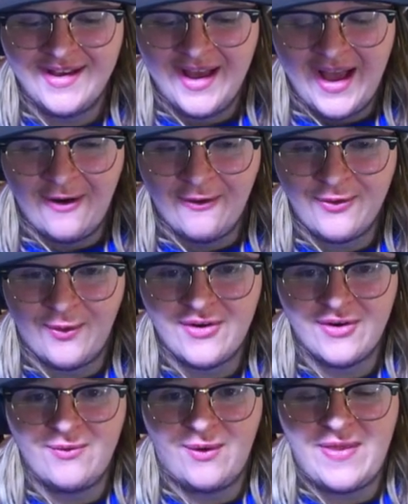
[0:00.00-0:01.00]
I was
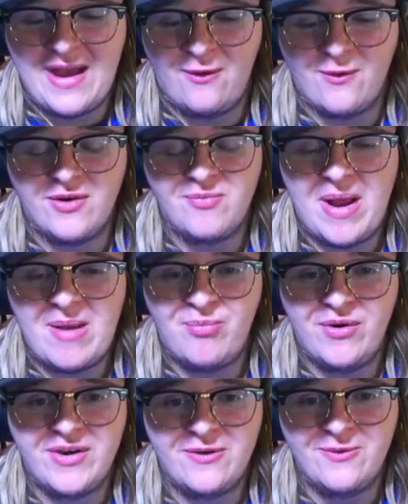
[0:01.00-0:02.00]
wondering what that orange pipe
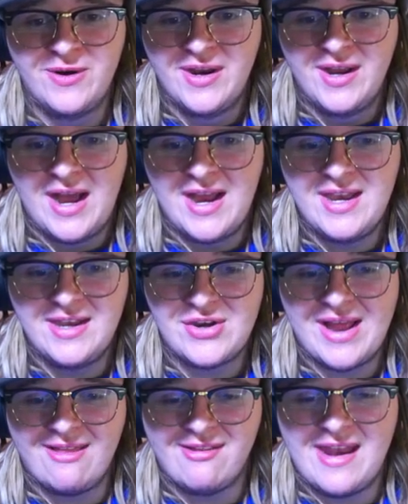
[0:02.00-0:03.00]
would do. I didn't
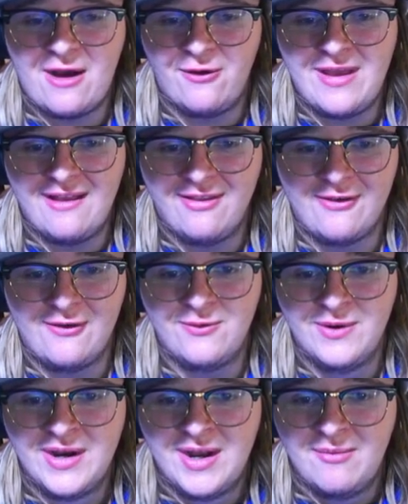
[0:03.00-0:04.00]
test it out yet, so...
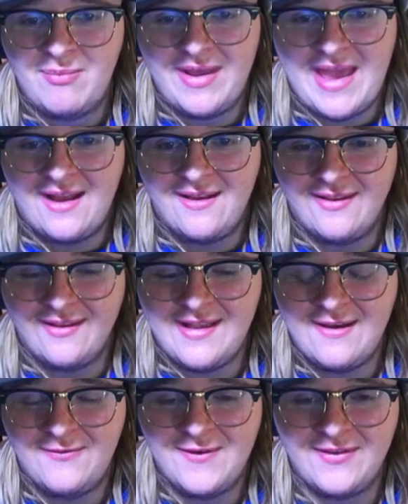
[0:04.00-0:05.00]
But yeah, let's
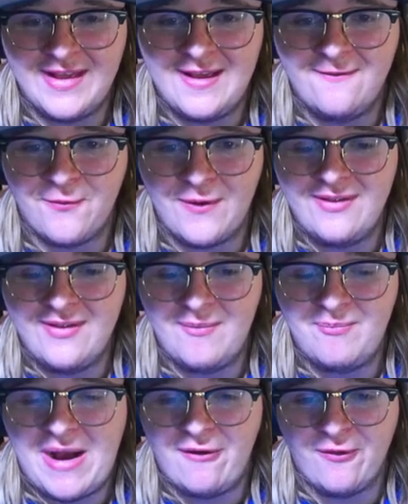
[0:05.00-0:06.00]
definitely freeze
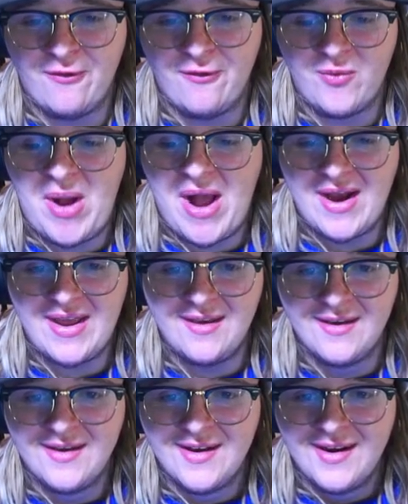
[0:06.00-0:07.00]
up Bowser's
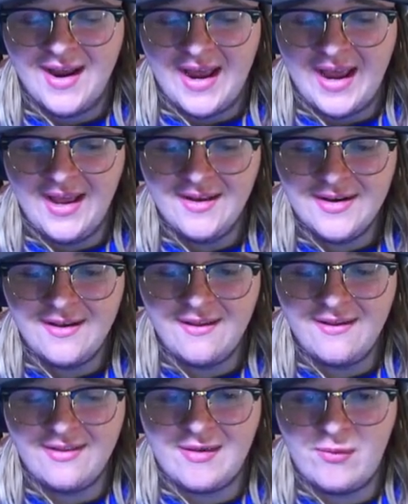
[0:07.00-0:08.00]
body and
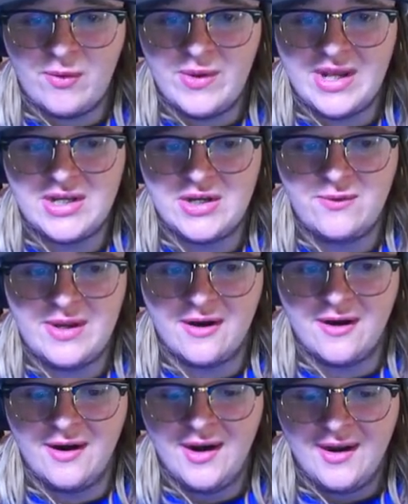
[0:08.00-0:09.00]
see what we could do
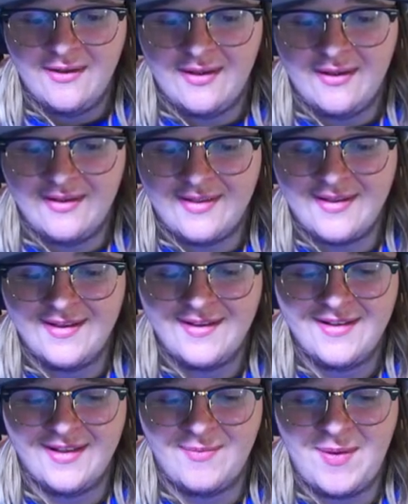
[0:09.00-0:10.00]
here. Since,
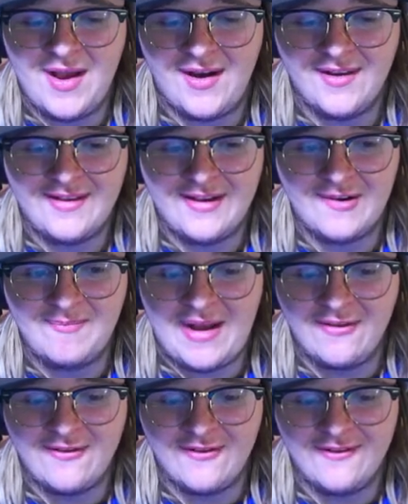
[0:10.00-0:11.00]
let's be honest here,
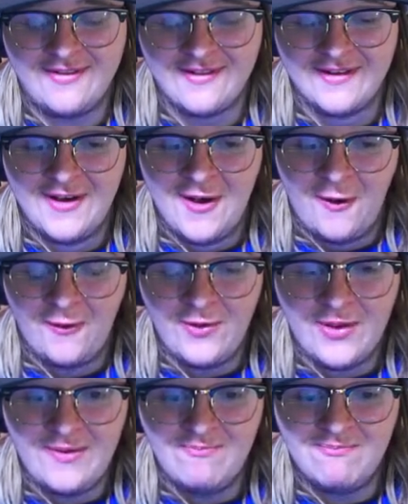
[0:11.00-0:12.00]
Bowser's
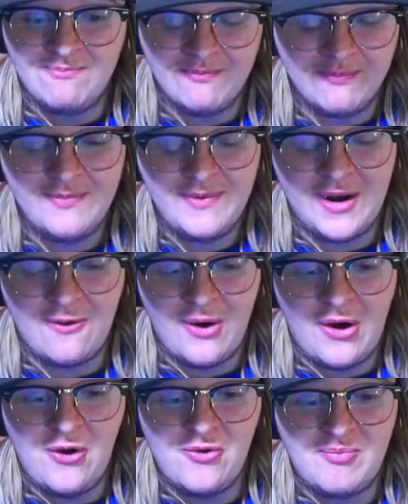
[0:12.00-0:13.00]
only, you know,
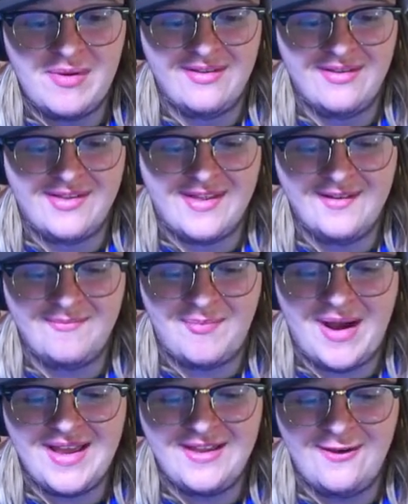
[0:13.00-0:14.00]
hope is
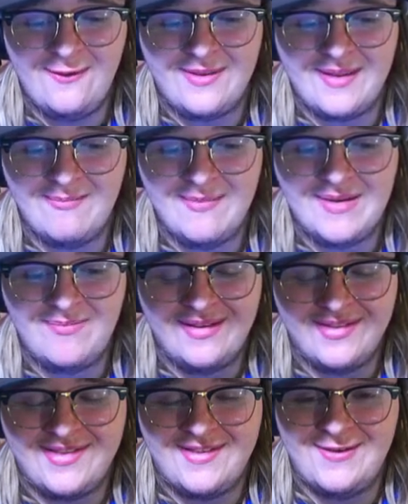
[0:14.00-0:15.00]
by using
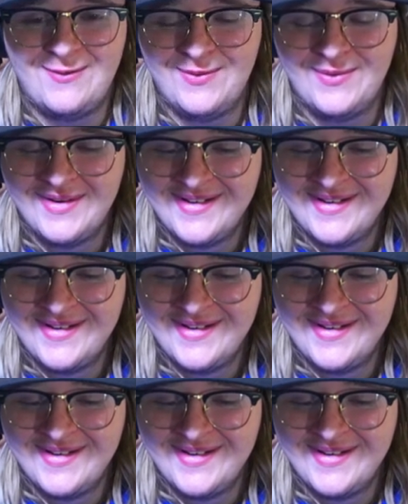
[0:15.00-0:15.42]
Midbus to